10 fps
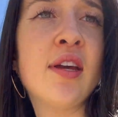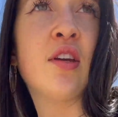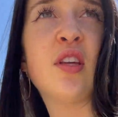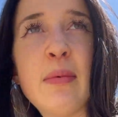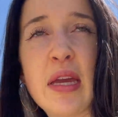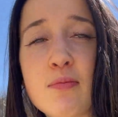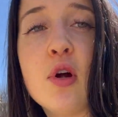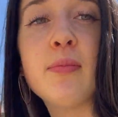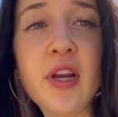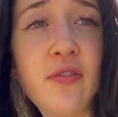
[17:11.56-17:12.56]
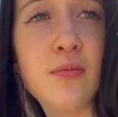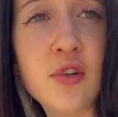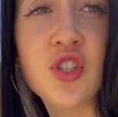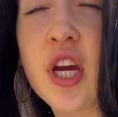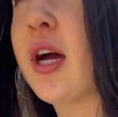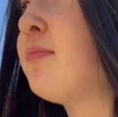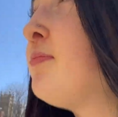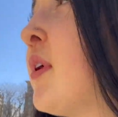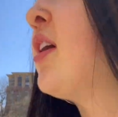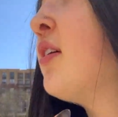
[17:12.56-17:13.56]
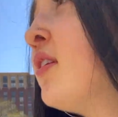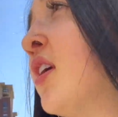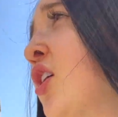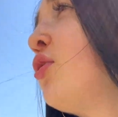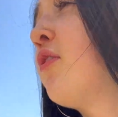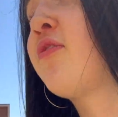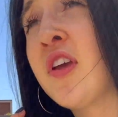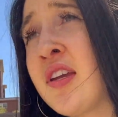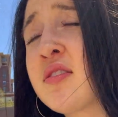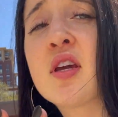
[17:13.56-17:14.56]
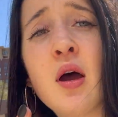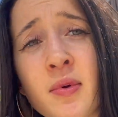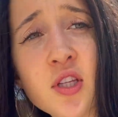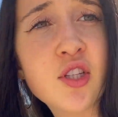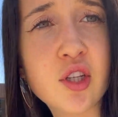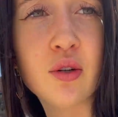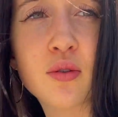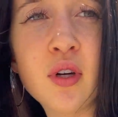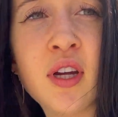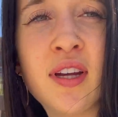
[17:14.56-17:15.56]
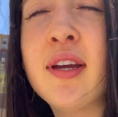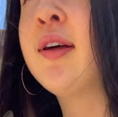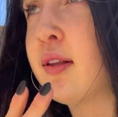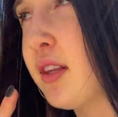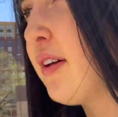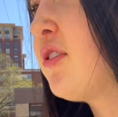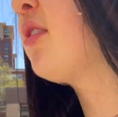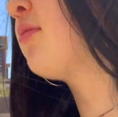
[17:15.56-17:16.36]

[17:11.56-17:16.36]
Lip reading: you make more money from your job, you have things coming to you left and